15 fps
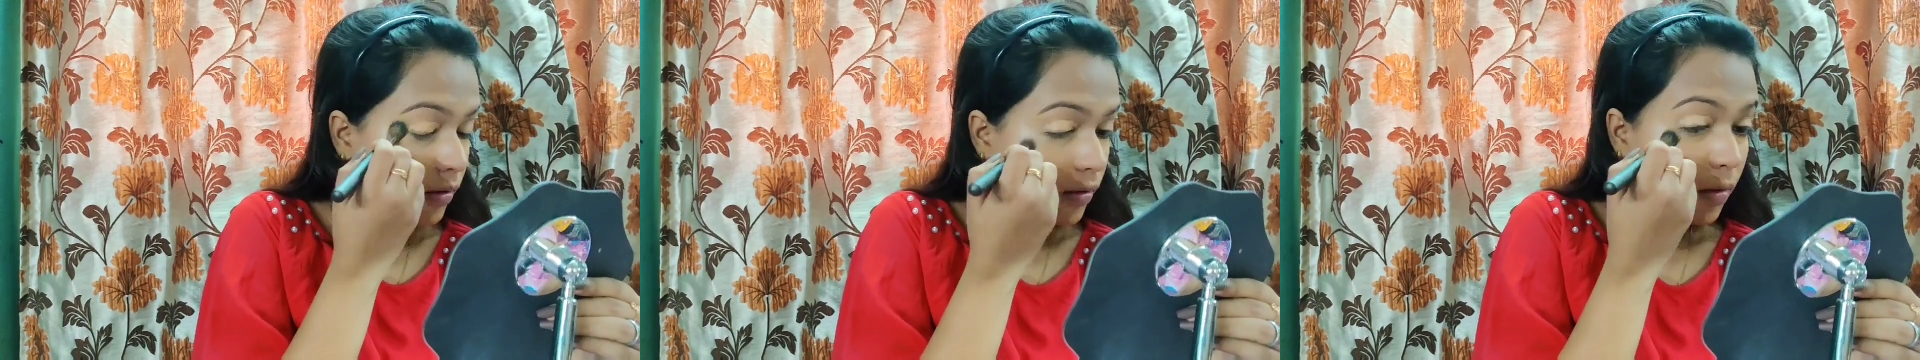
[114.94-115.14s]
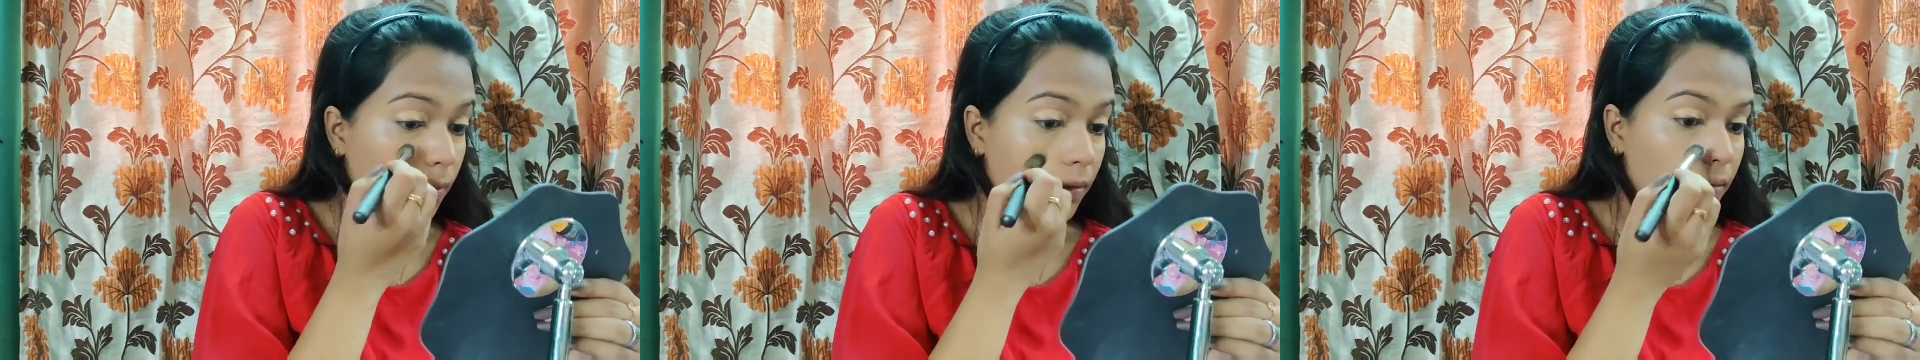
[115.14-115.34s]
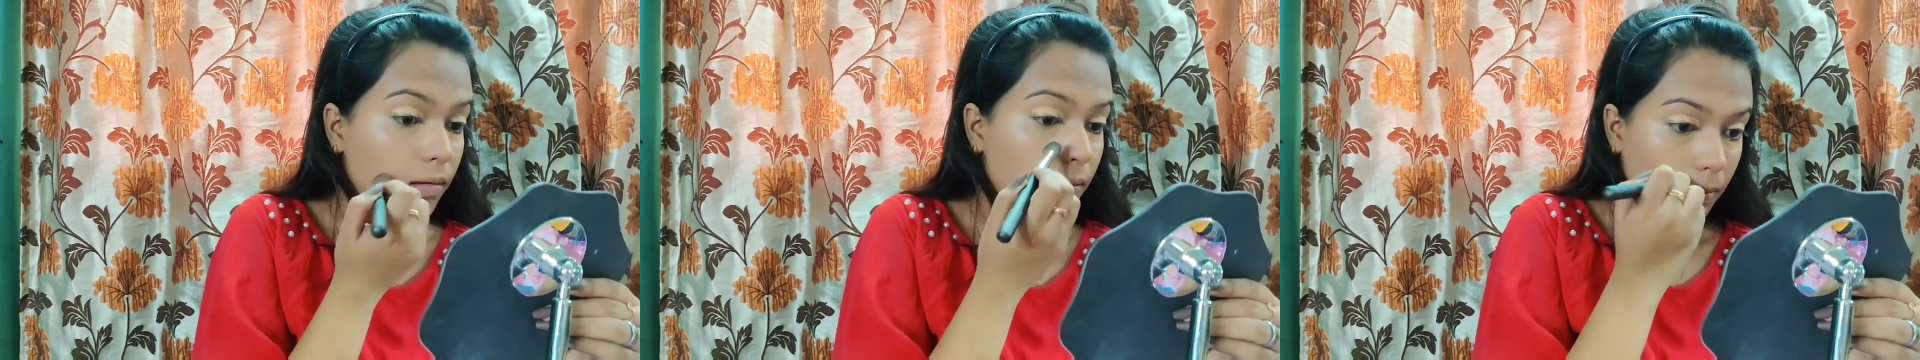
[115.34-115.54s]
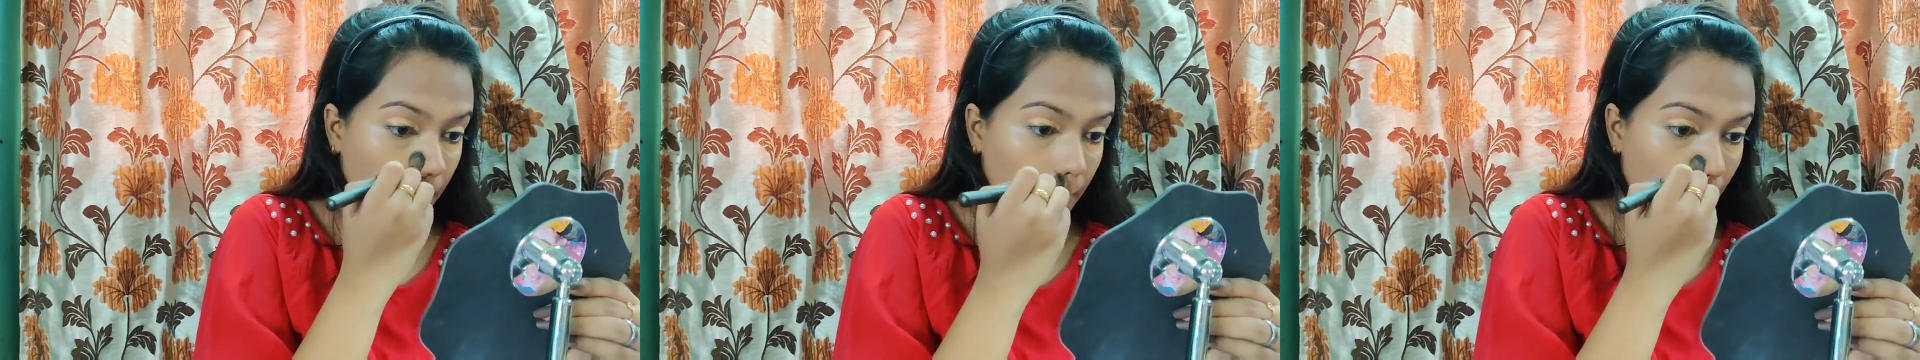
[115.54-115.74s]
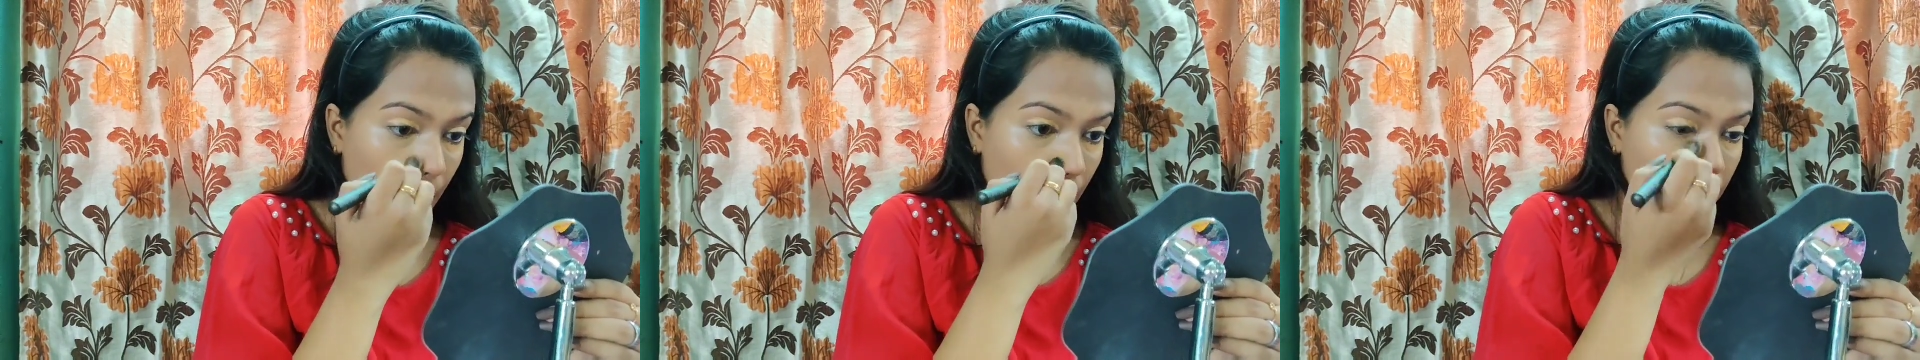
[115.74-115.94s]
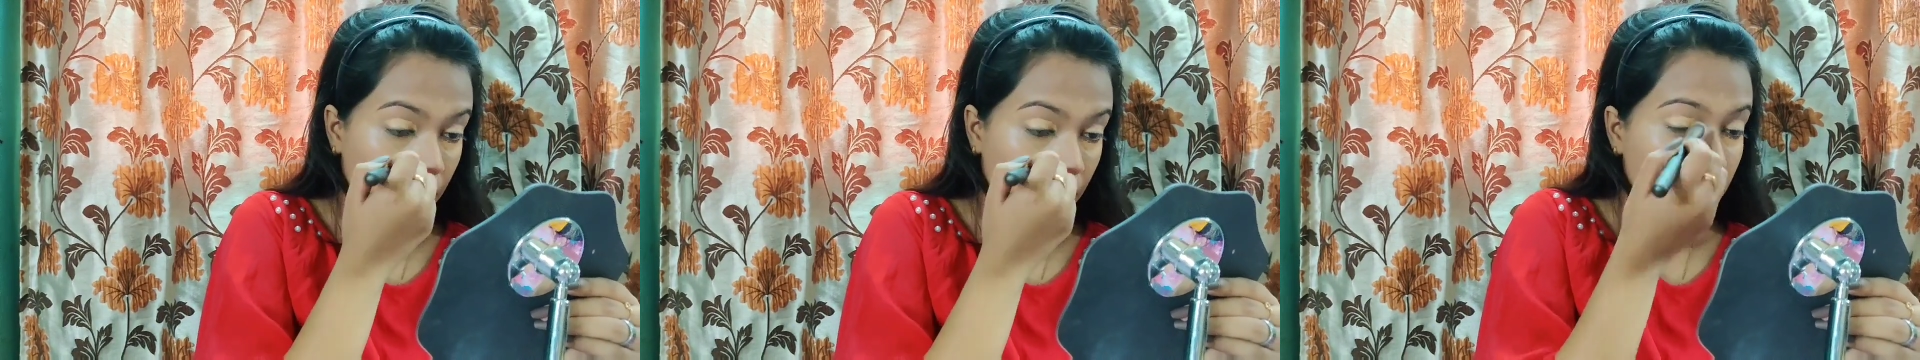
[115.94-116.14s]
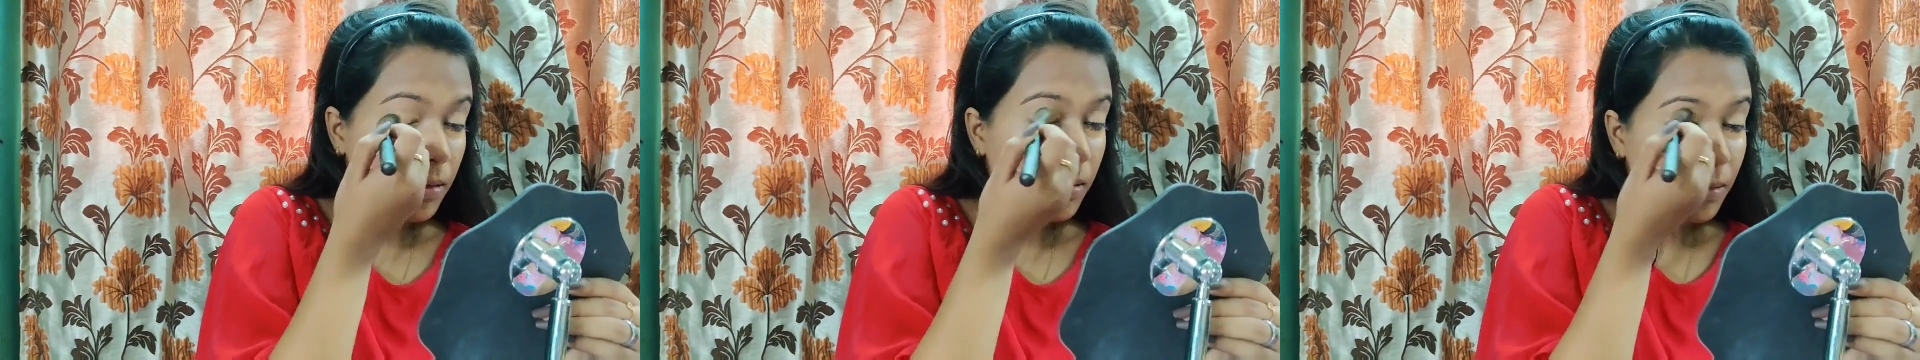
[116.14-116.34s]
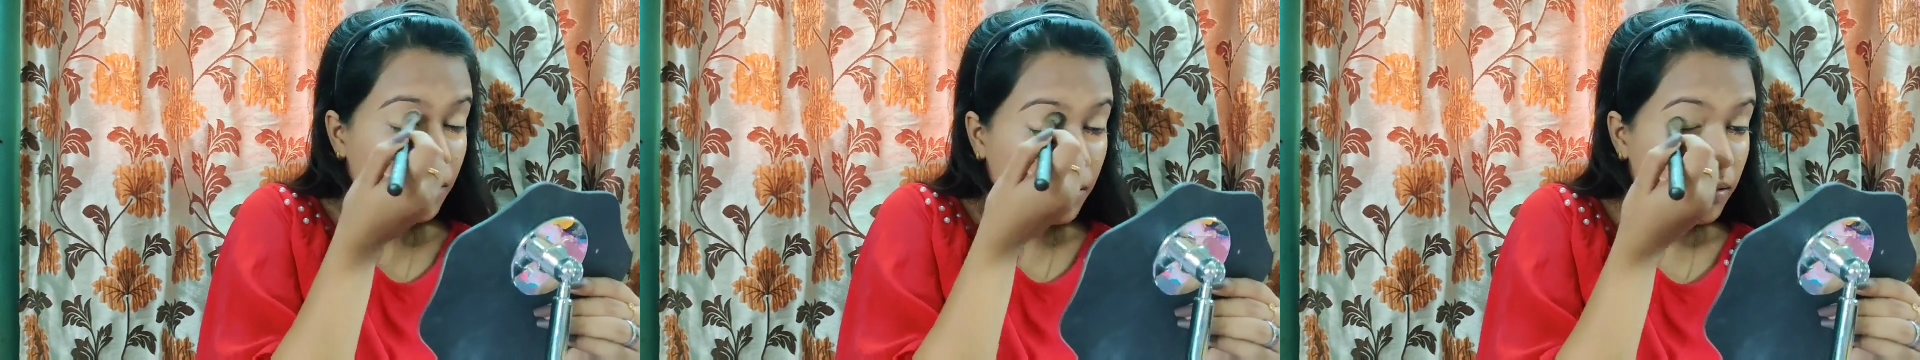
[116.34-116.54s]
and blend it with the
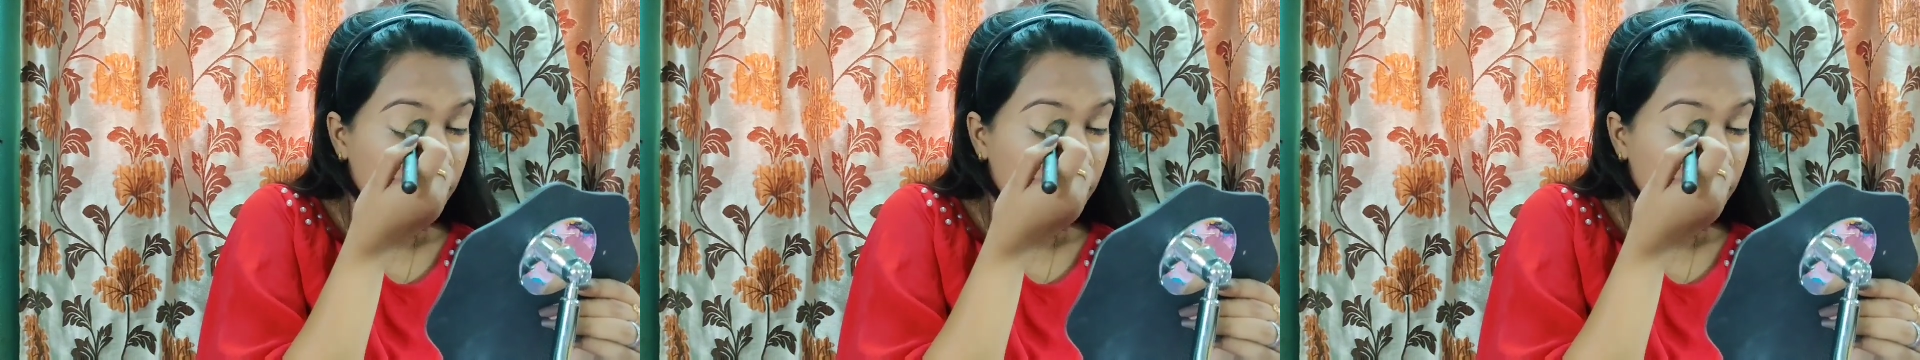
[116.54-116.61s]
PAC